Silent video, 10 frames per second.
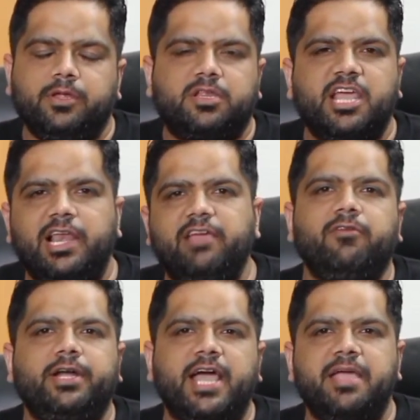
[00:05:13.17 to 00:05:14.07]
scaling
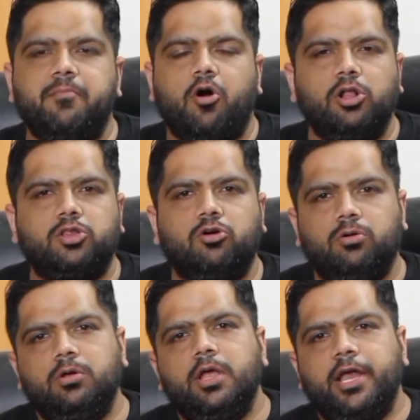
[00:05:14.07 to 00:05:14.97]
with time,
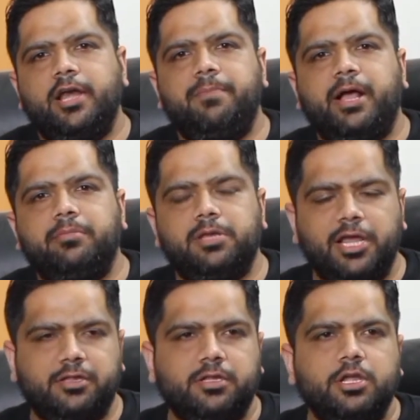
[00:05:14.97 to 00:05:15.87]
also it becomes
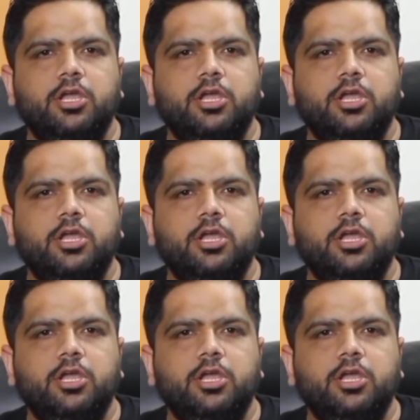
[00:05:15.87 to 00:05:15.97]
less.